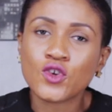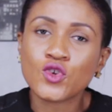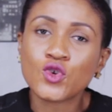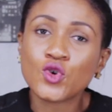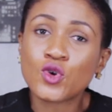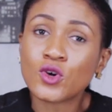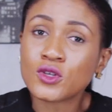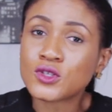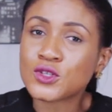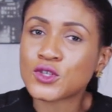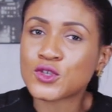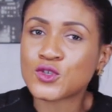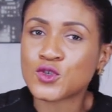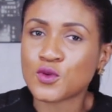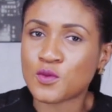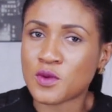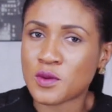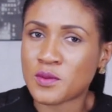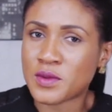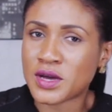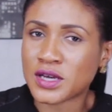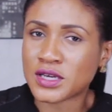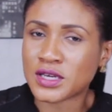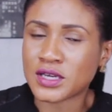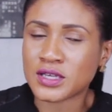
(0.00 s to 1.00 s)
You go to the
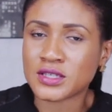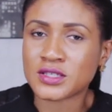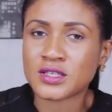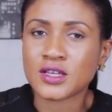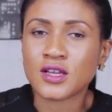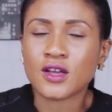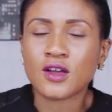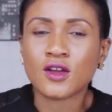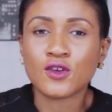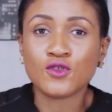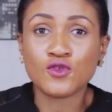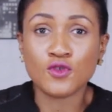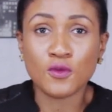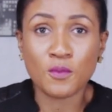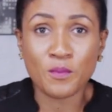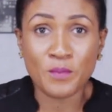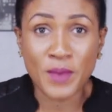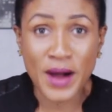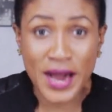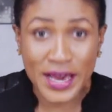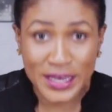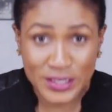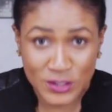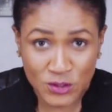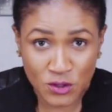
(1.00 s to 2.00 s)
supermarket, you
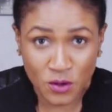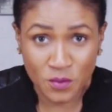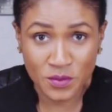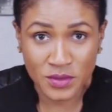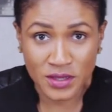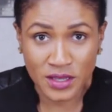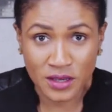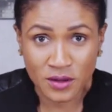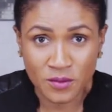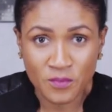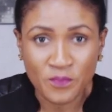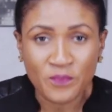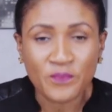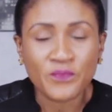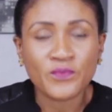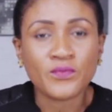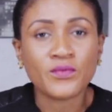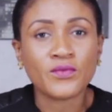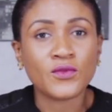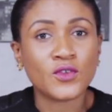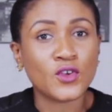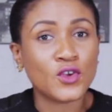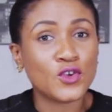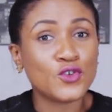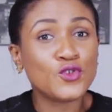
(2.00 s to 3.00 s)
buy something.
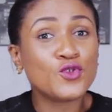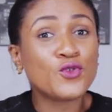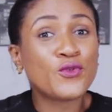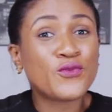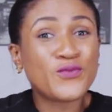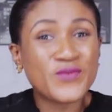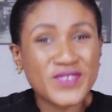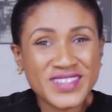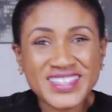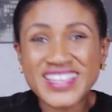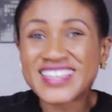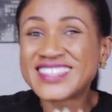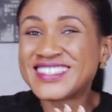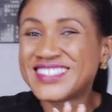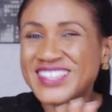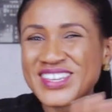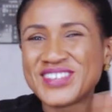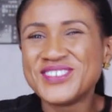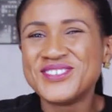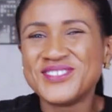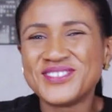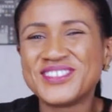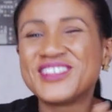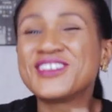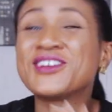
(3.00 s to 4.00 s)
They
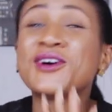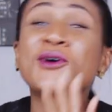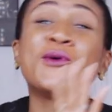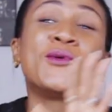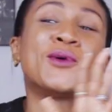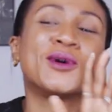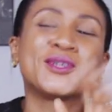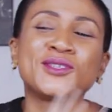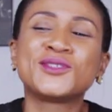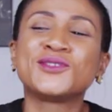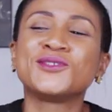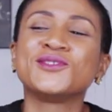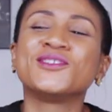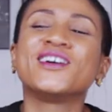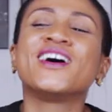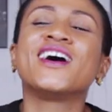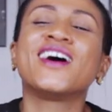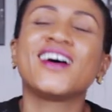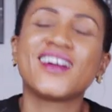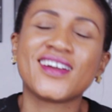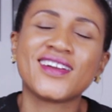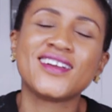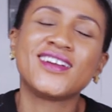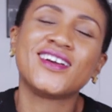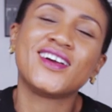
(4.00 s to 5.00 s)
see you, they don't watch you.
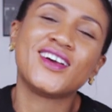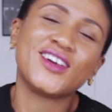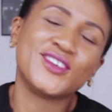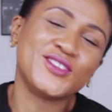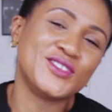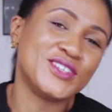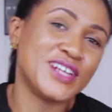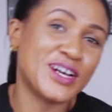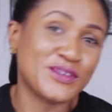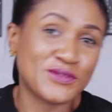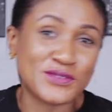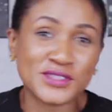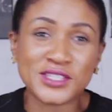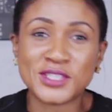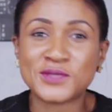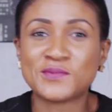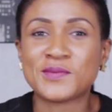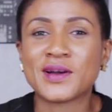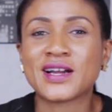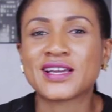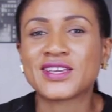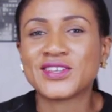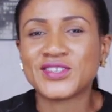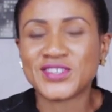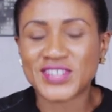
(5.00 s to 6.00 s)
You now finish
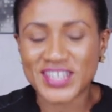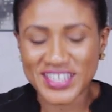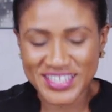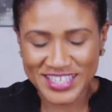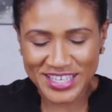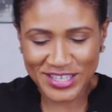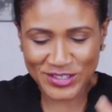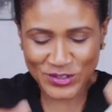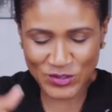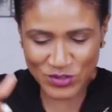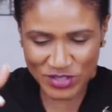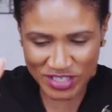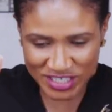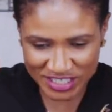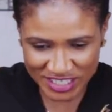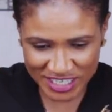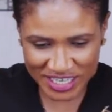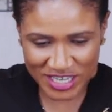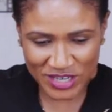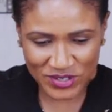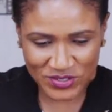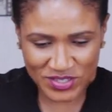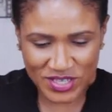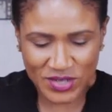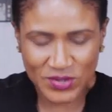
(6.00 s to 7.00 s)
packing, you now get to the
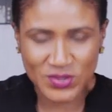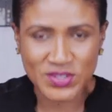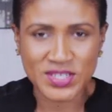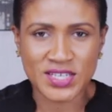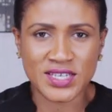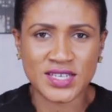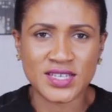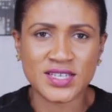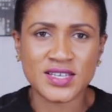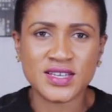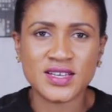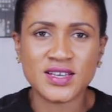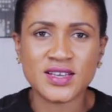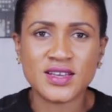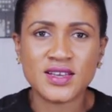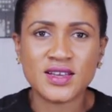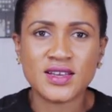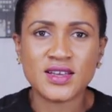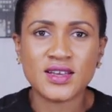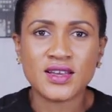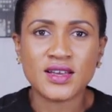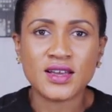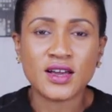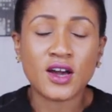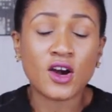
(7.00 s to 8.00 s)
checkout counter.
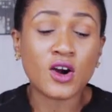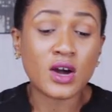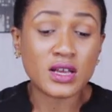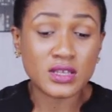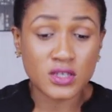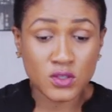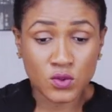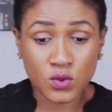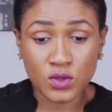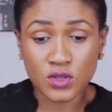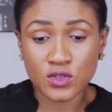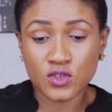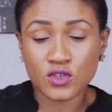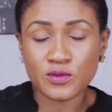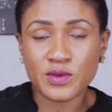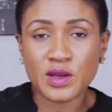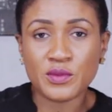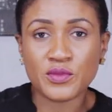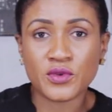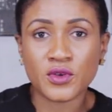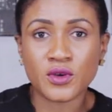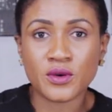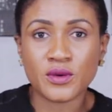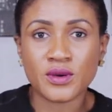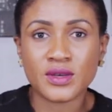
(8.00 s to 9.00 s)
I just want to use my
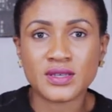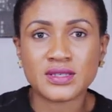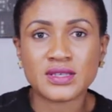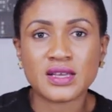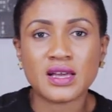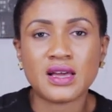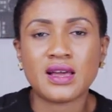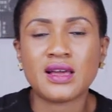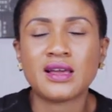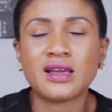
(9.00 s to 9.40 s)
POS.